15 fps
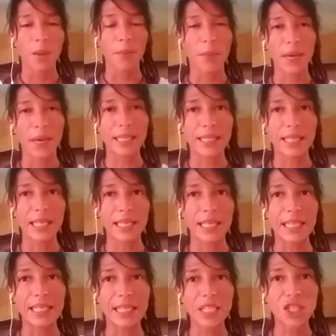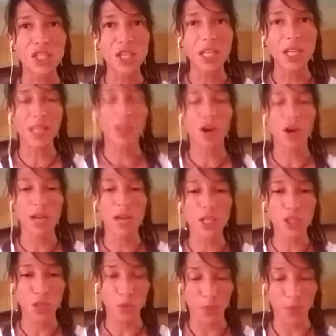But the teaching and the
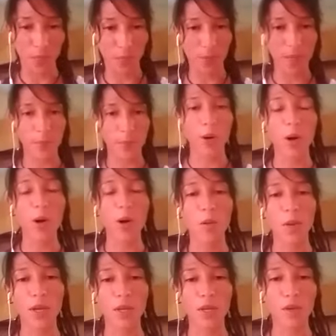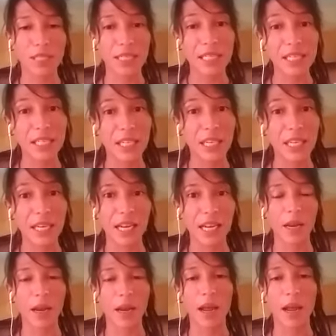connection with the people when you're teaching, and